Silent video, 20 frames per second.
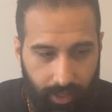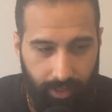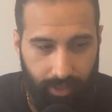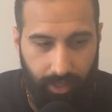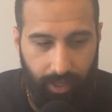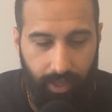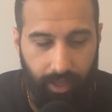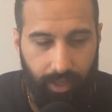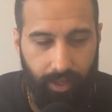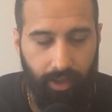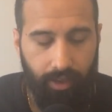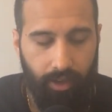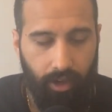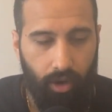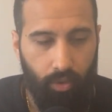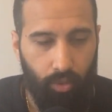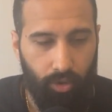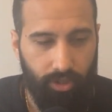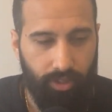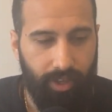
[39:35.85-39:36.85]
Here, I
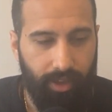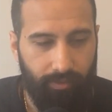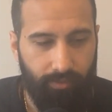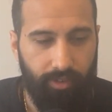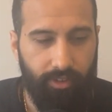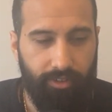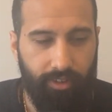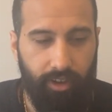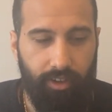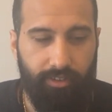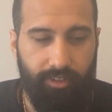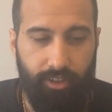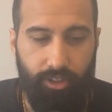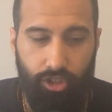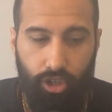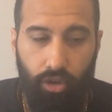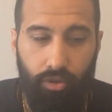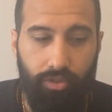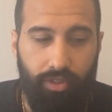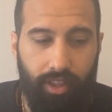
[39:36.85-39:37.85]
want to emphasize that
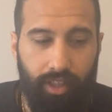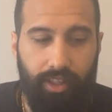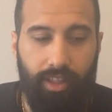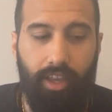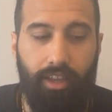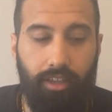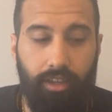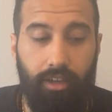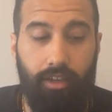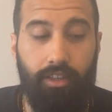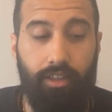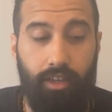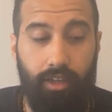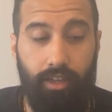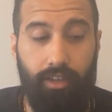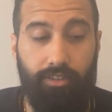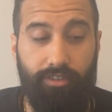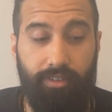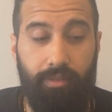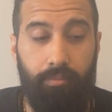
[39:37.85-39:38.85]
don't think that yajna
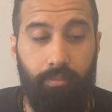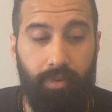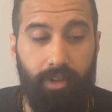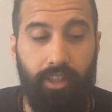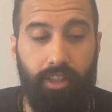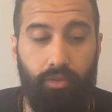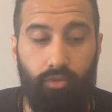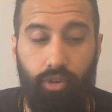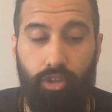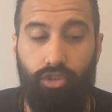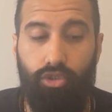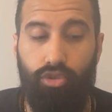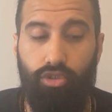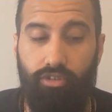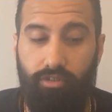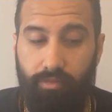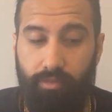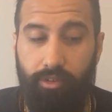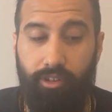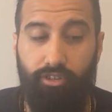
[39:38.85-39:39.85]
is simply the rituals
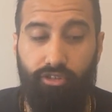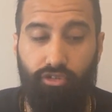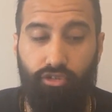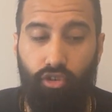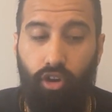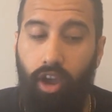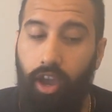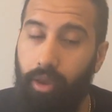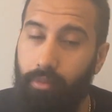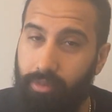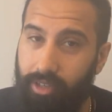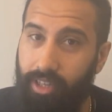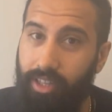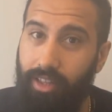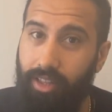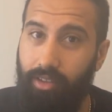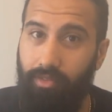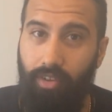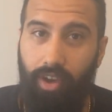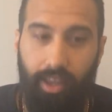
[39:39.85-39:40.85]
prescribed in
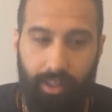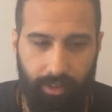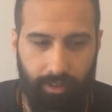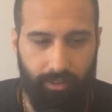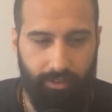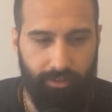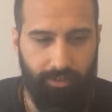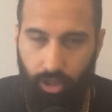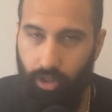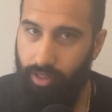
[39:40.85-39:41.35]
the Vedas.